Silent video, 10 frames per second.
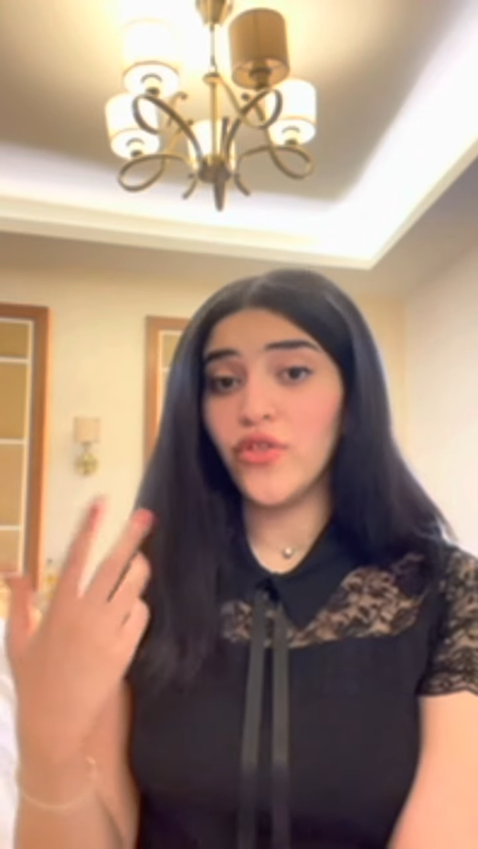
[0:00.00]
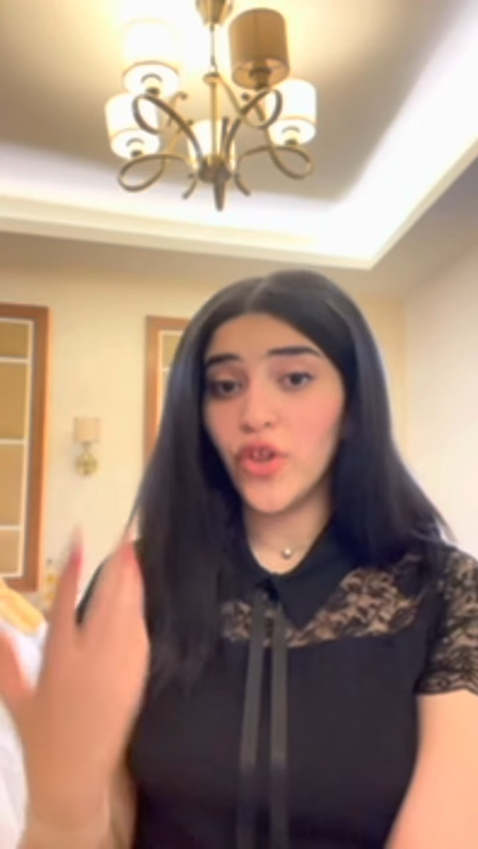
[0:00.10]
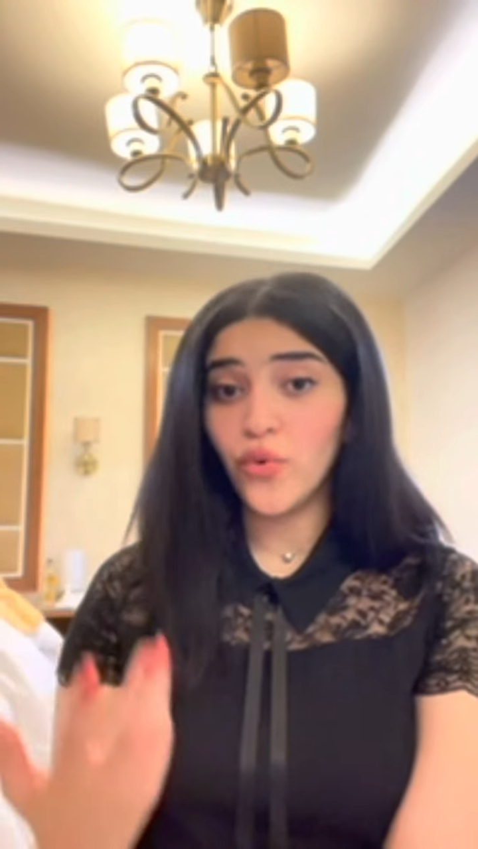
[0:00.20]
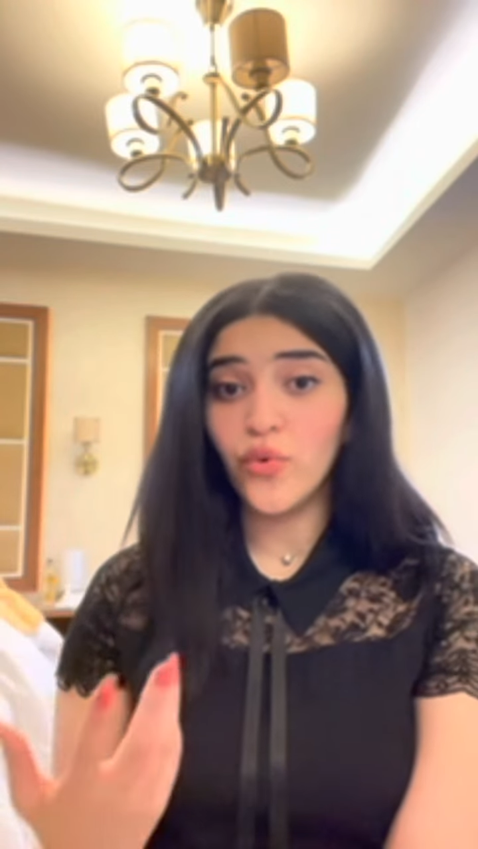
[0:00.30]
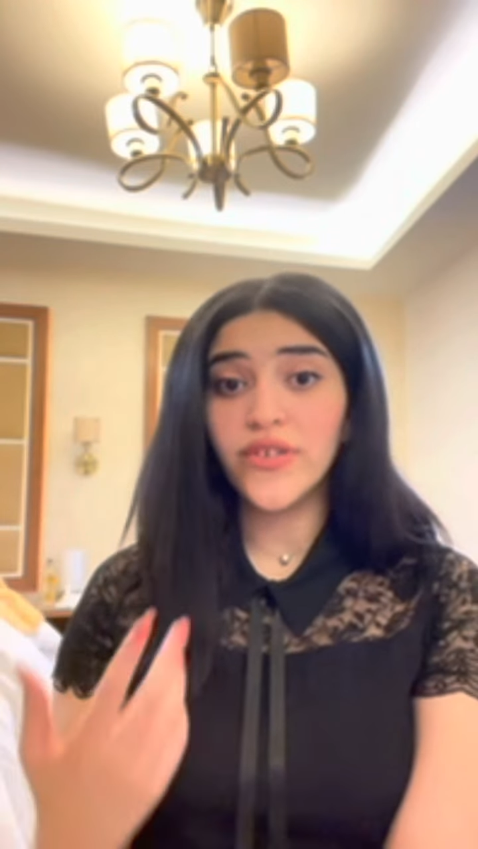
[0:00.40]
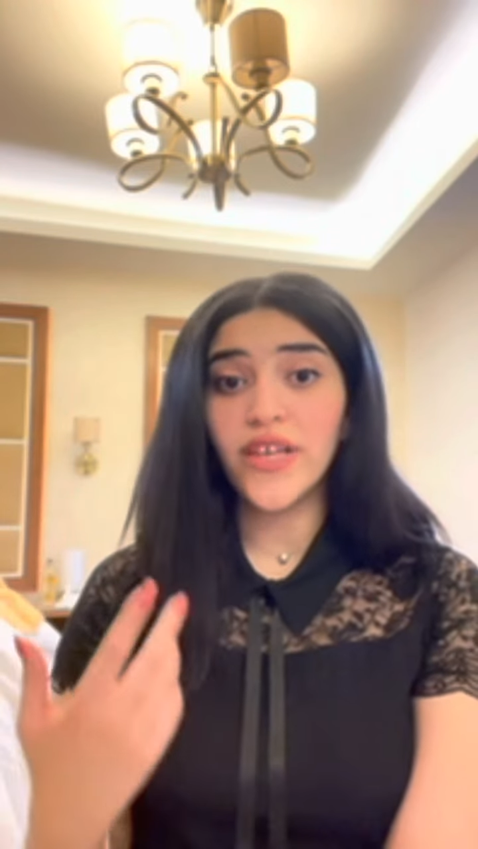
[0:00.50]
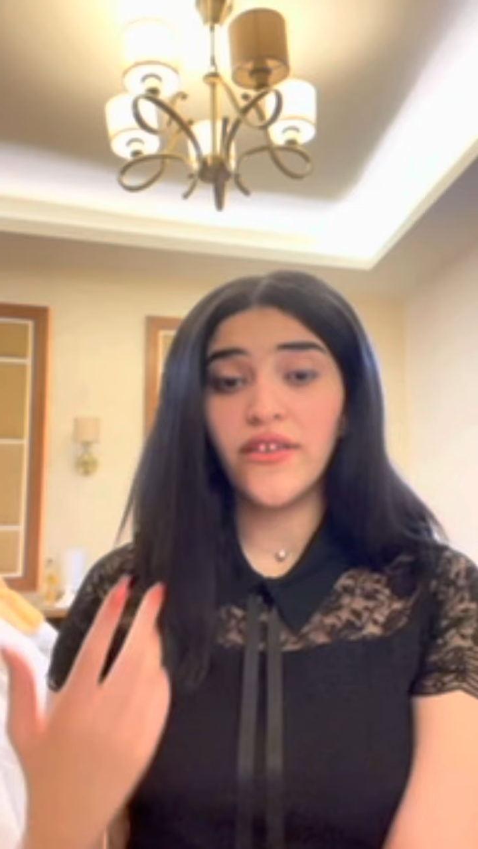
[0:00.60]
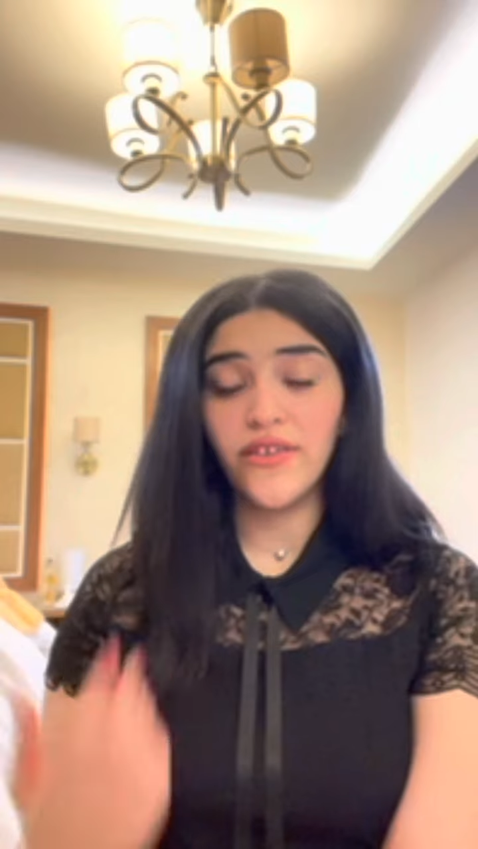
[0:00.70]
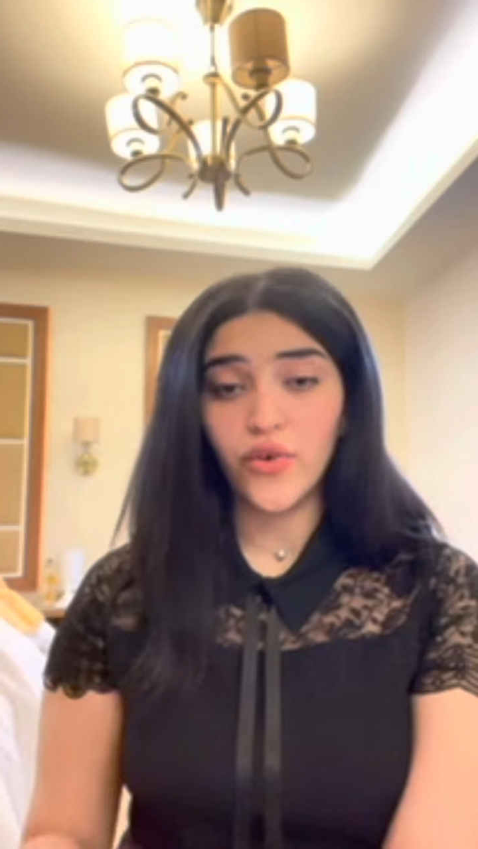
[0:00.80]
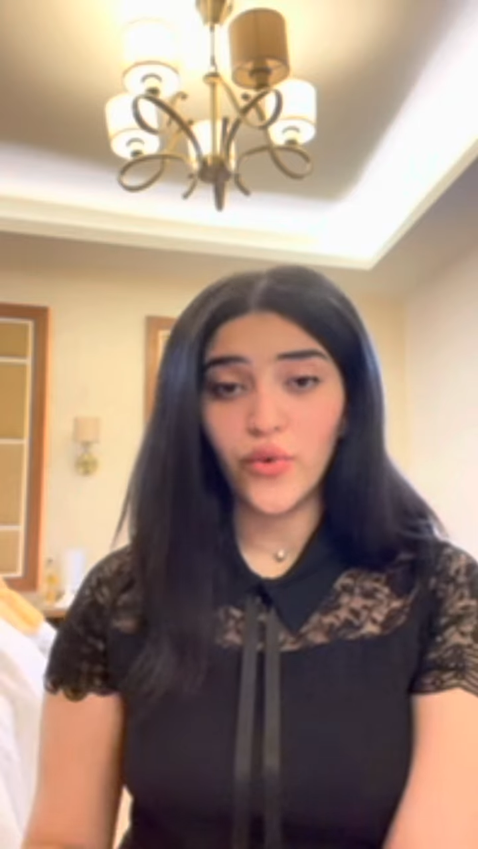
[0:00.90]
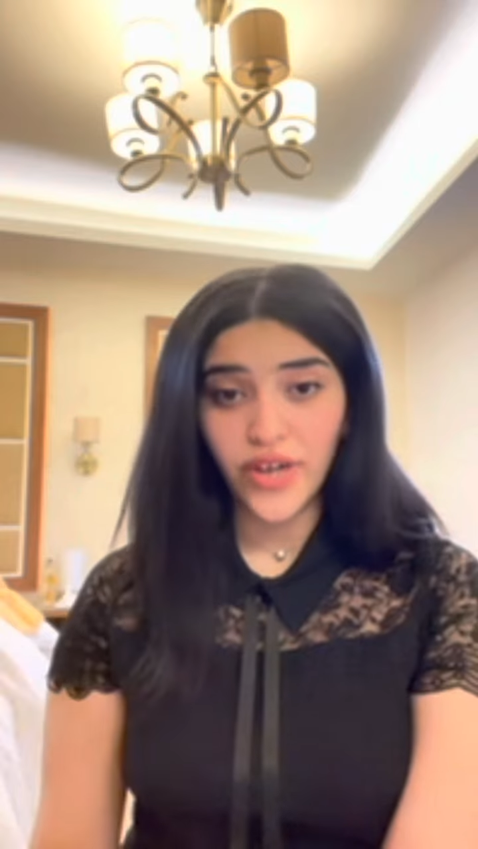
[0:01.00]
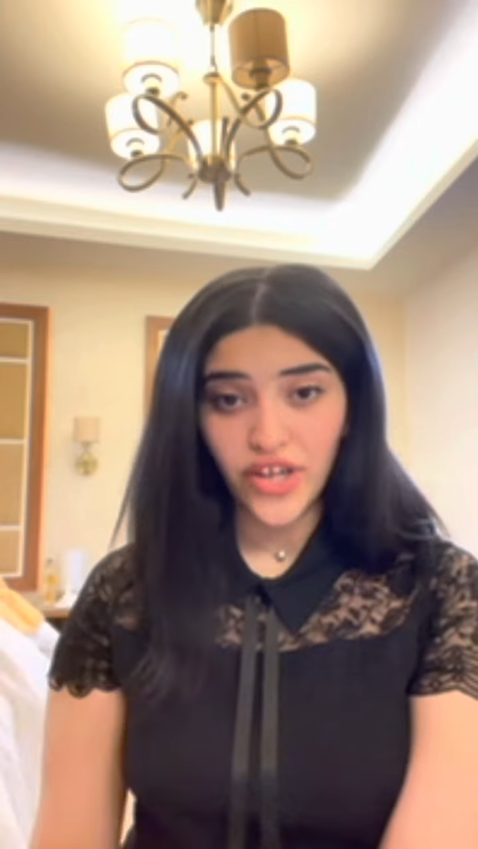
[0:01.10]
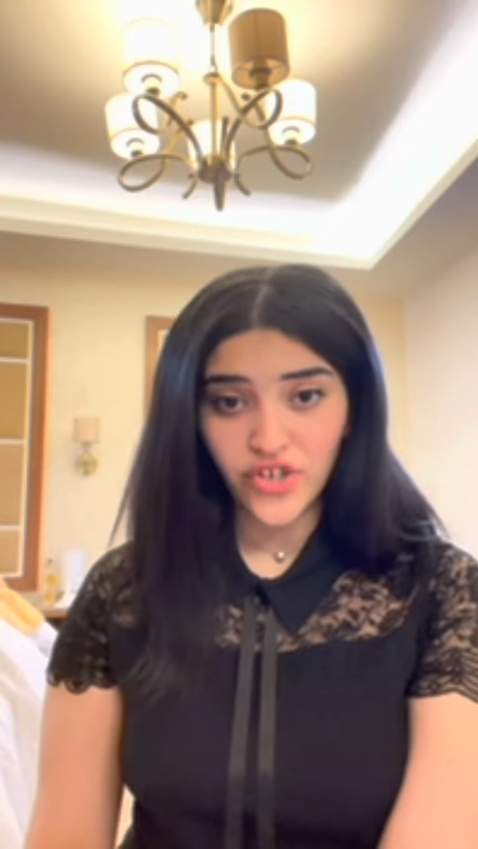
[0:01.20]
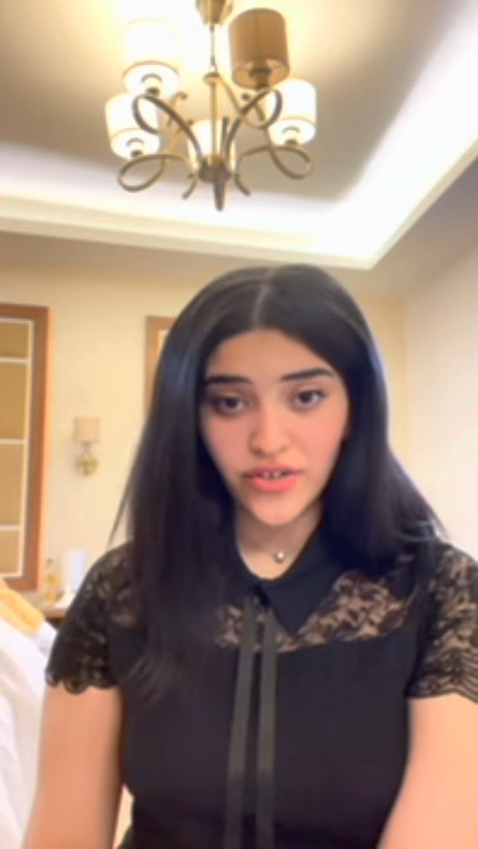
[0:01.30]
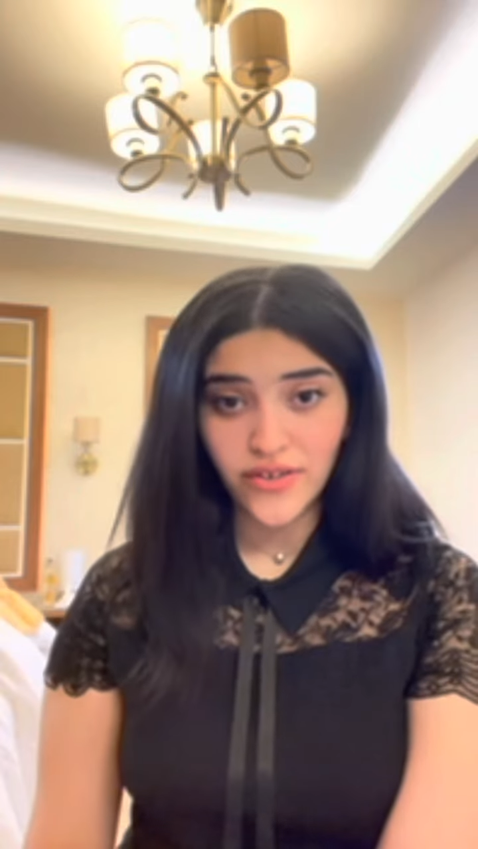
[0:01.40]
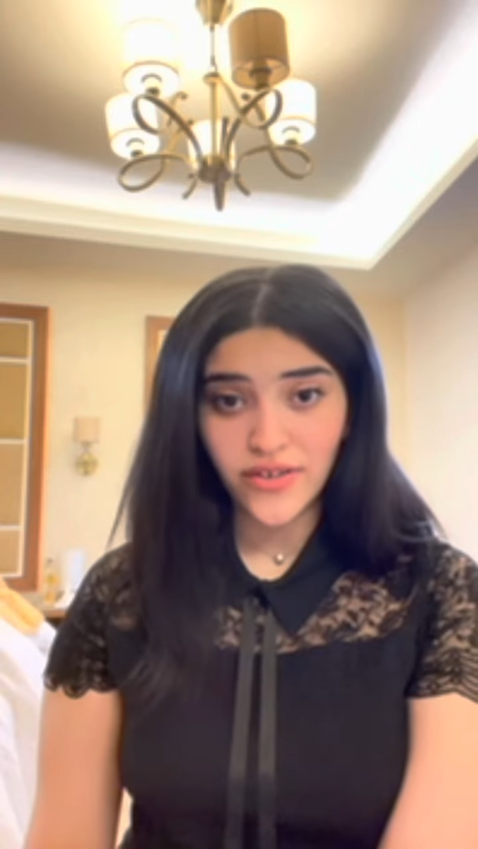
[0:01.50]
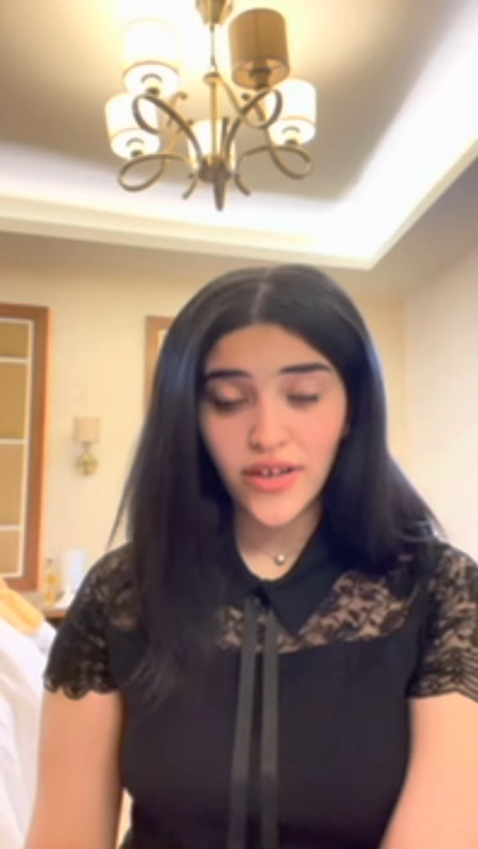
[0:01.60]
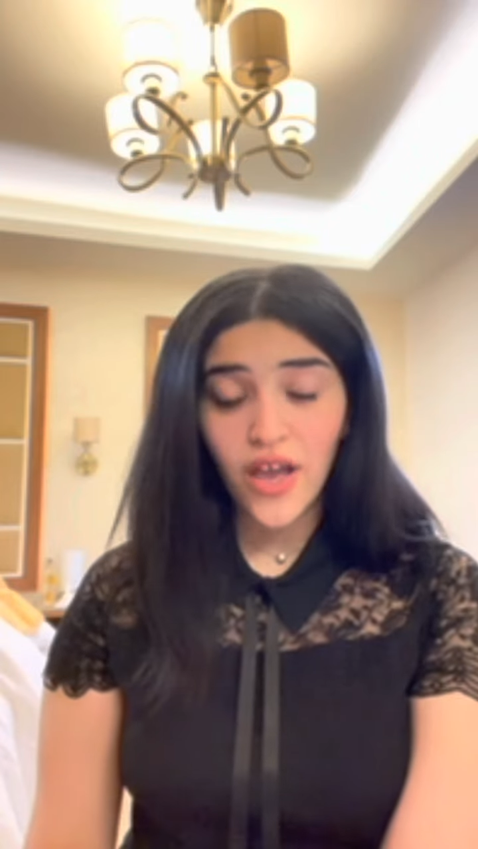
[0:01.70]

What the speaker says: the rules and recognitions.